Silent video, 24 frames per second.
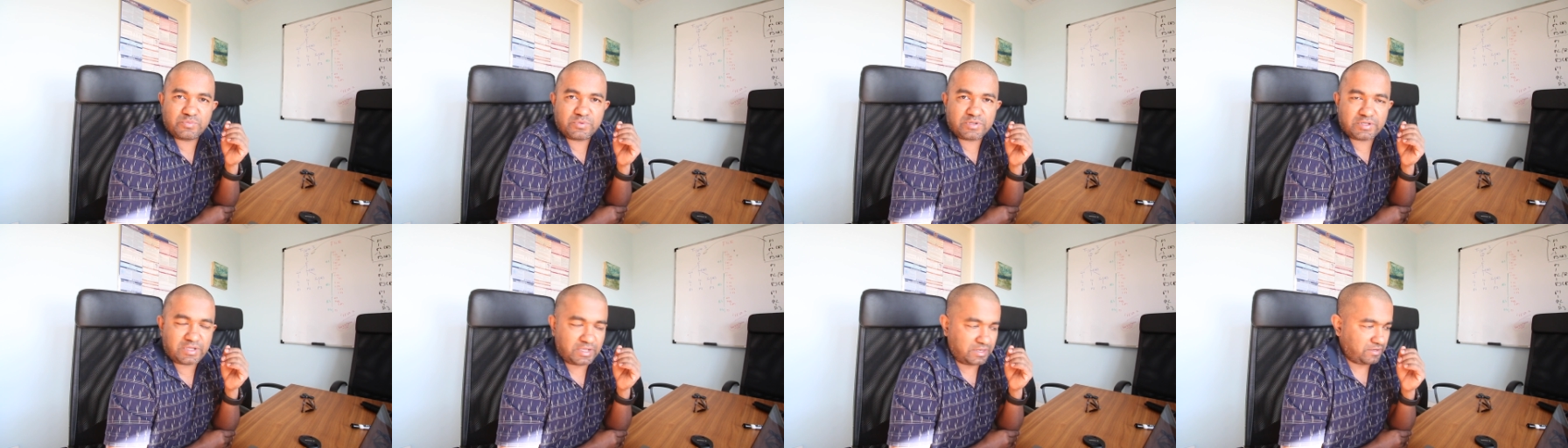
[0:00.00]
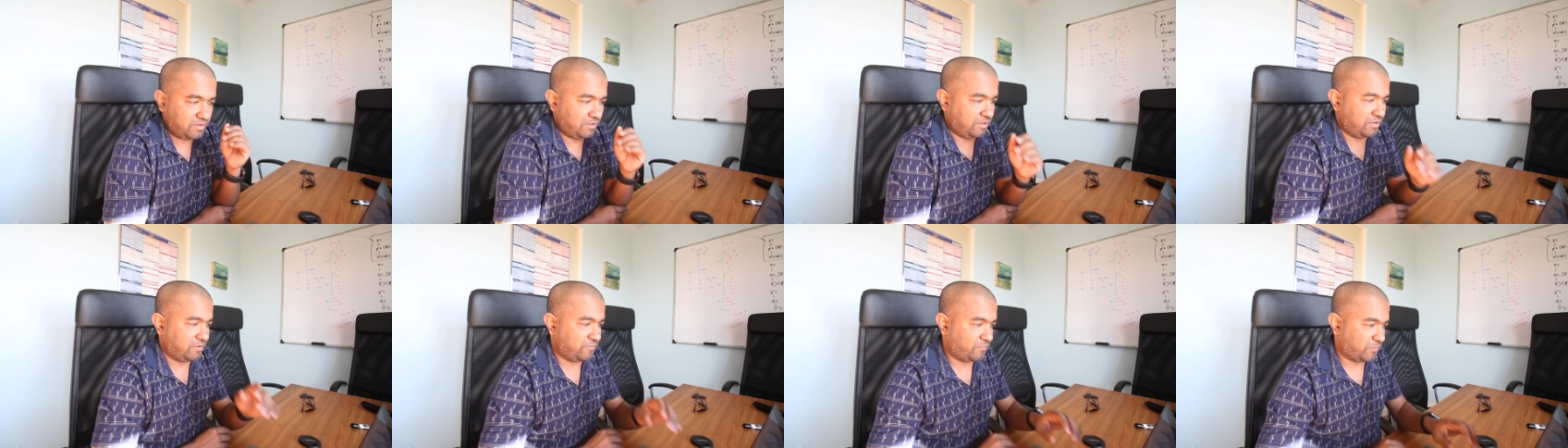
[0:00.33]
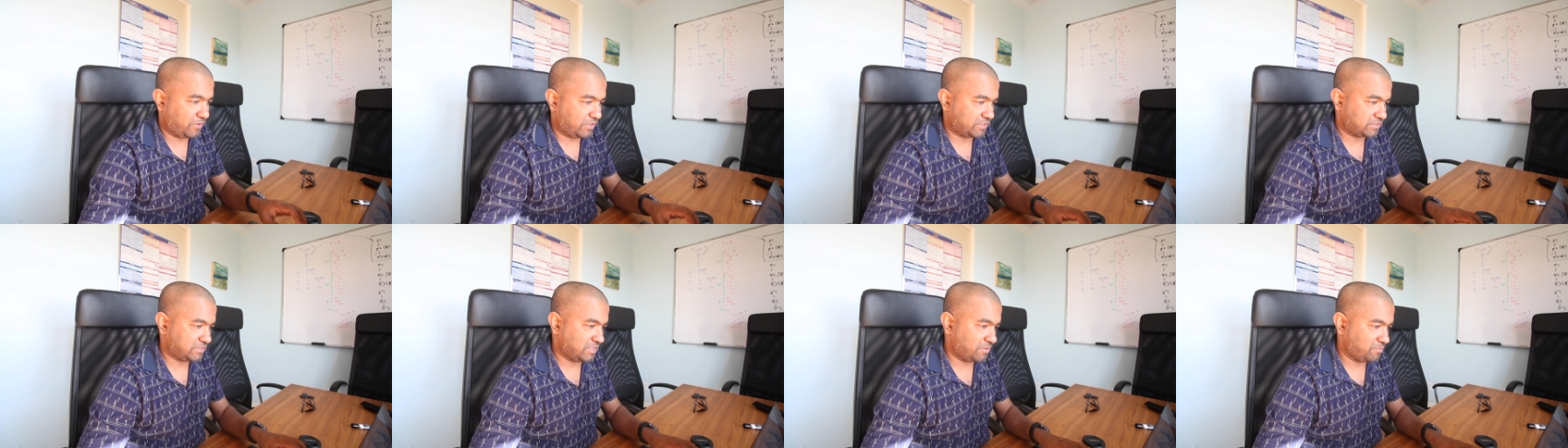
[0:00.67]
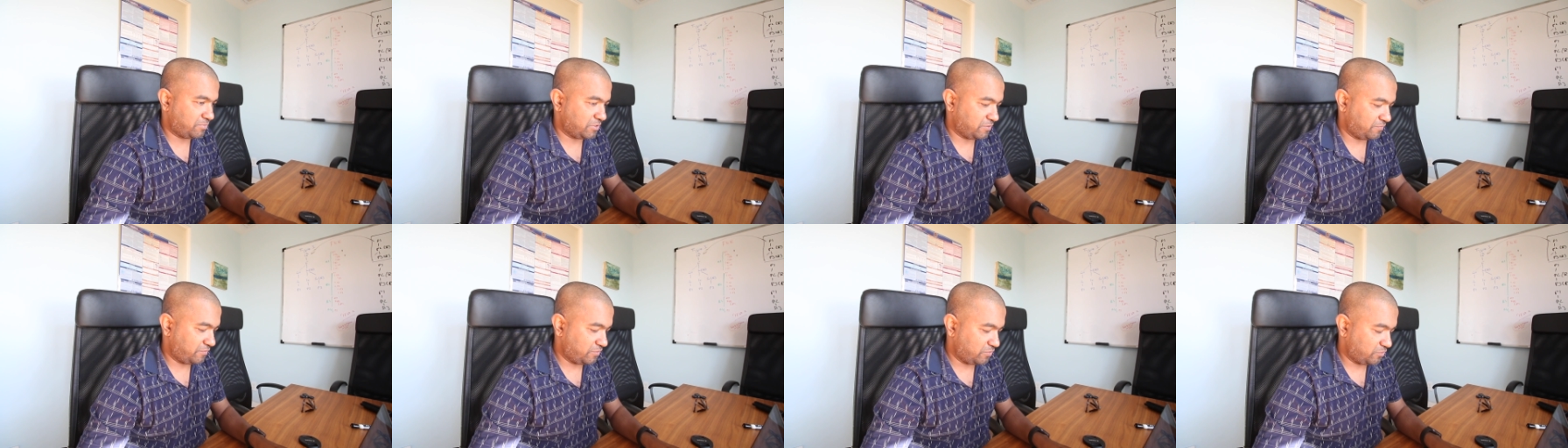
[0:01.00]
We can, uh, for
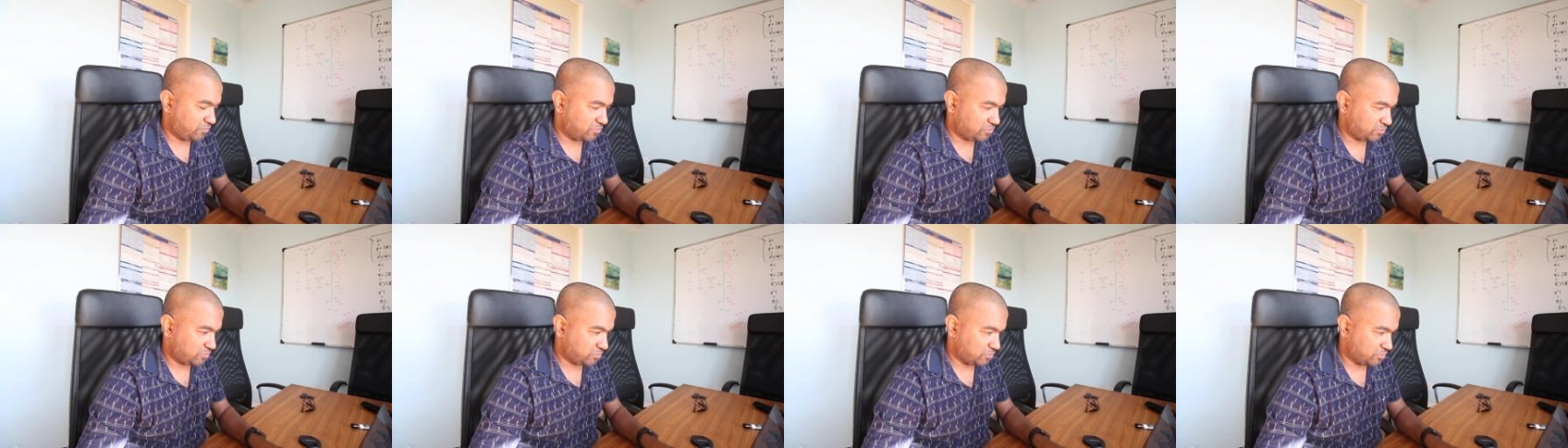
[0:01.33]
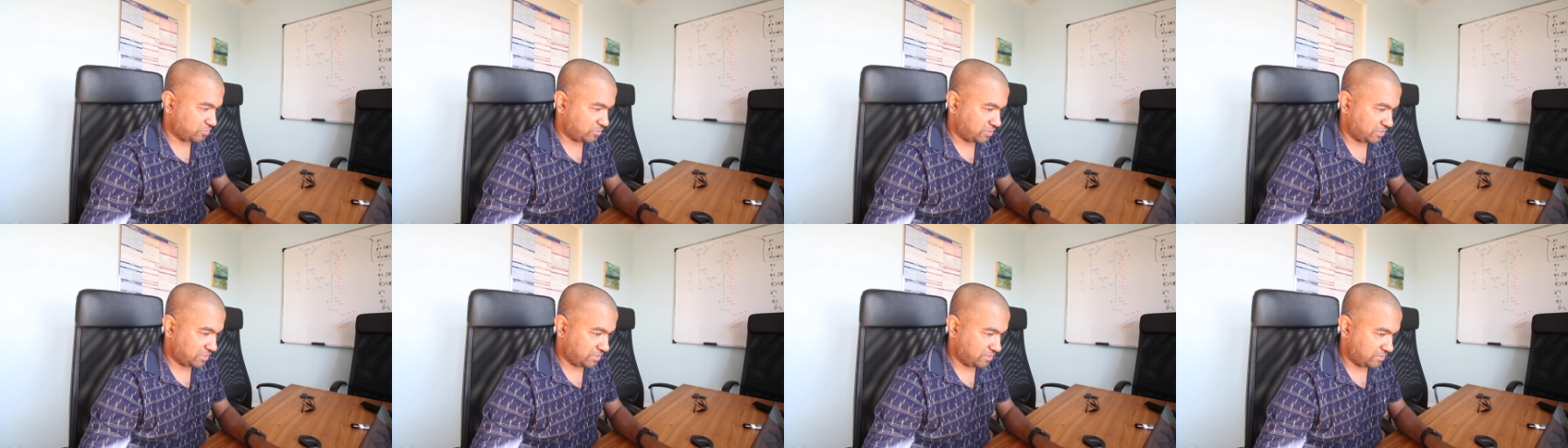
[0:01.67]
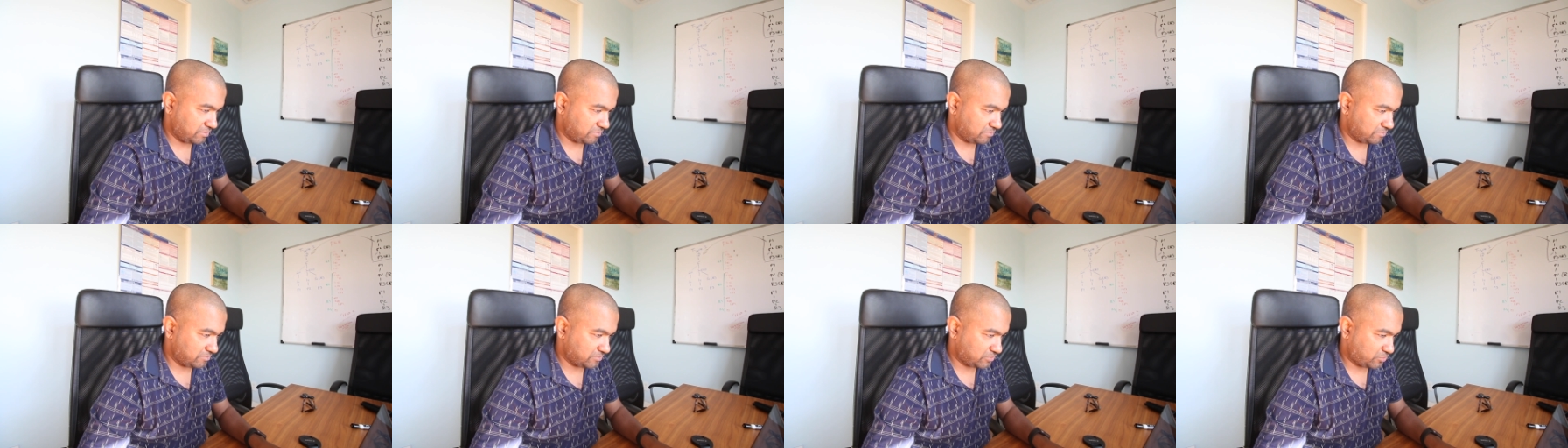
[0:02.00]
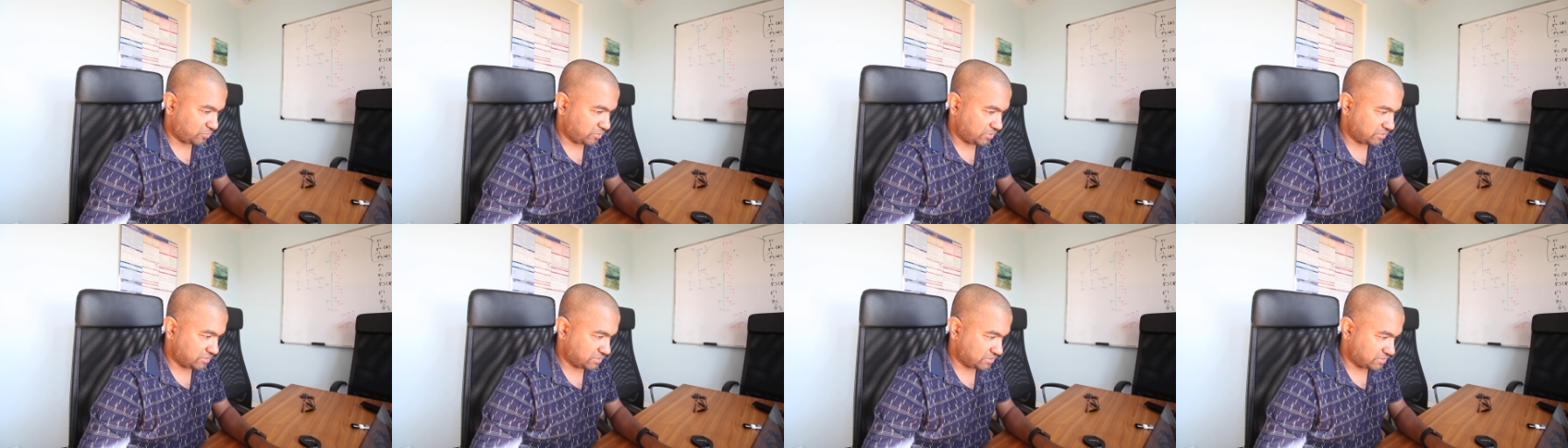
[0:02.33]
example, if you want to um,
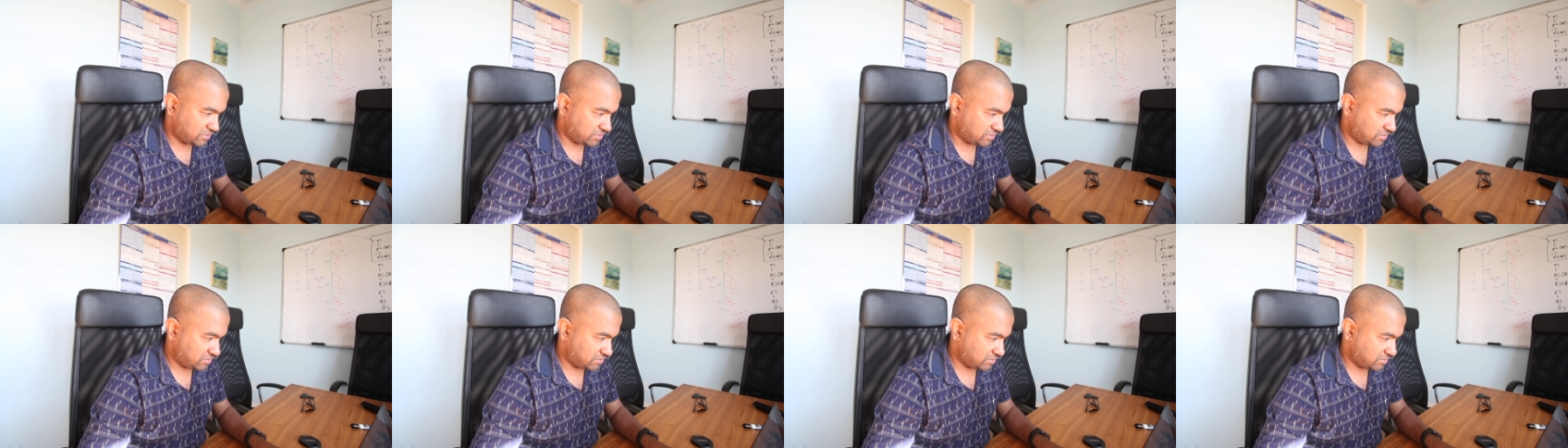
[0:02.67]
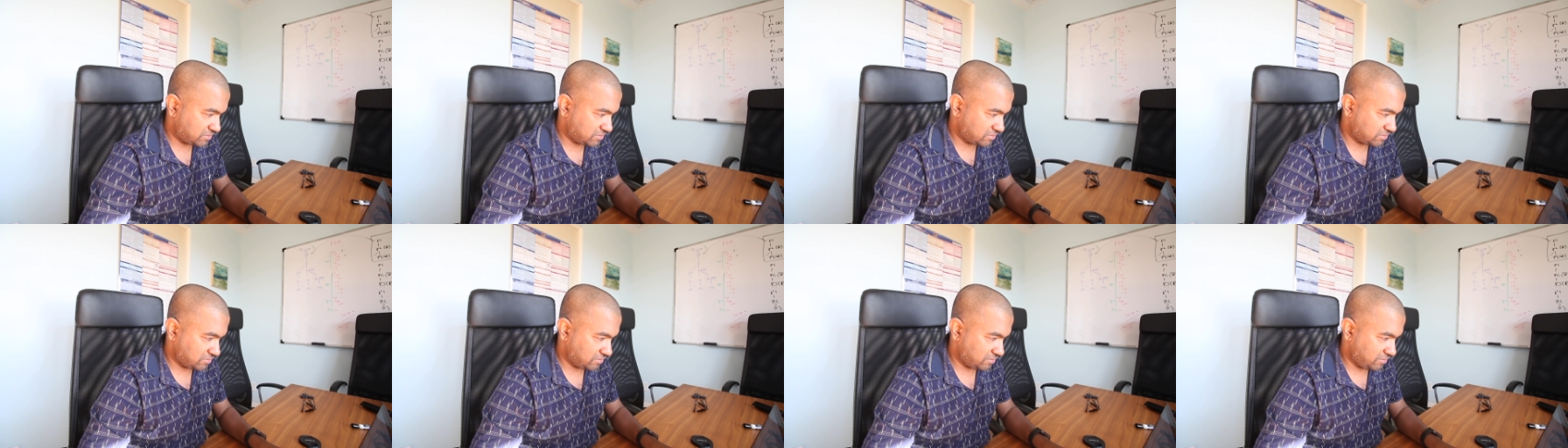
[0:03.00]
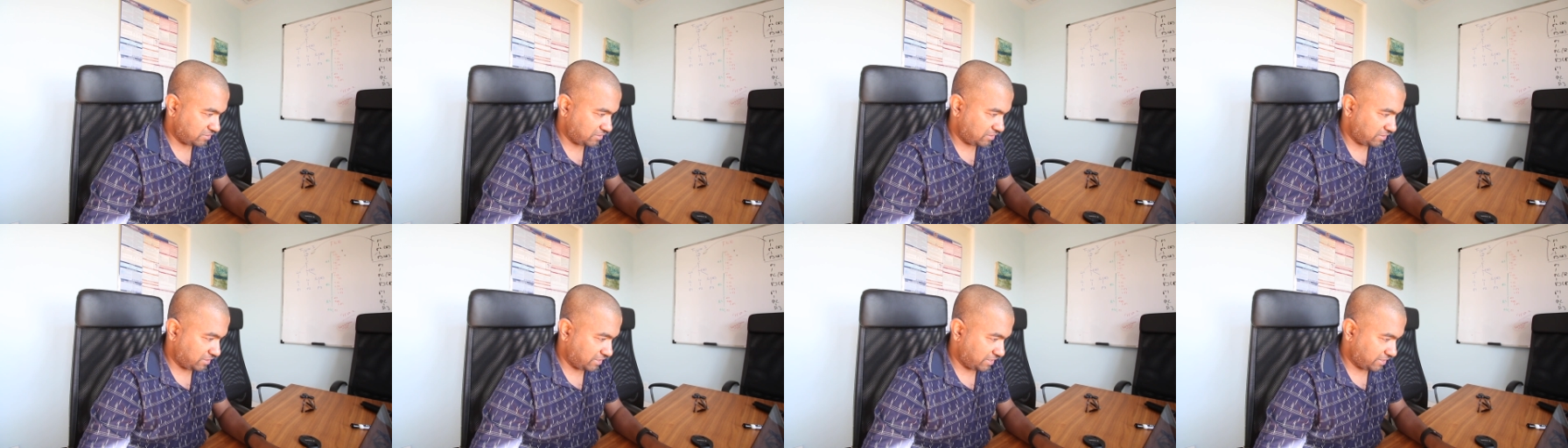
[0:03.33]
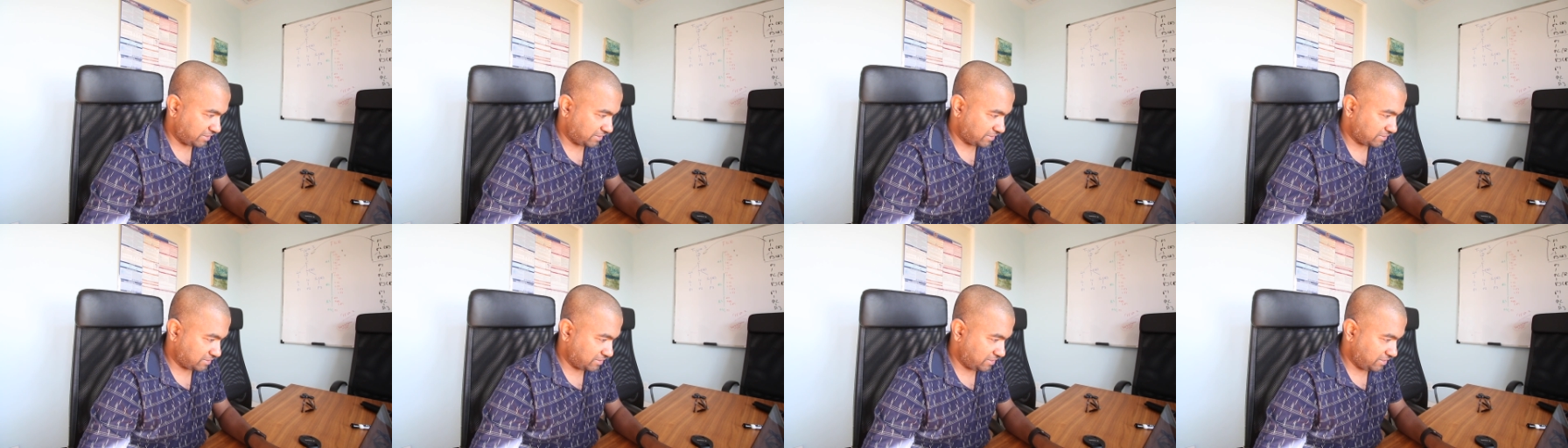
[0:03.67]
try this
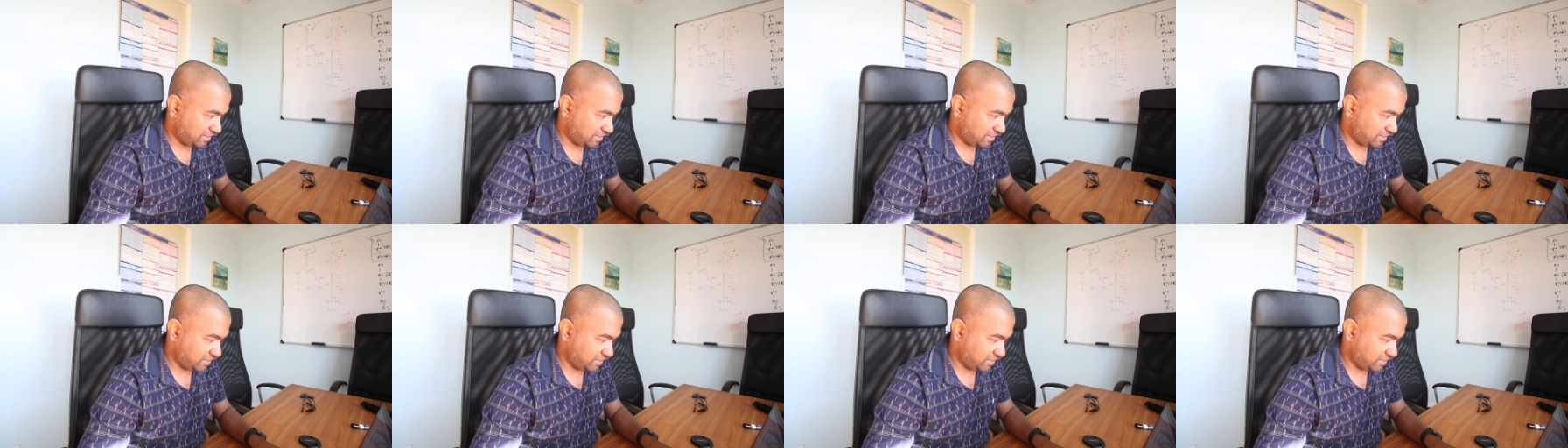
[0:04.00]
like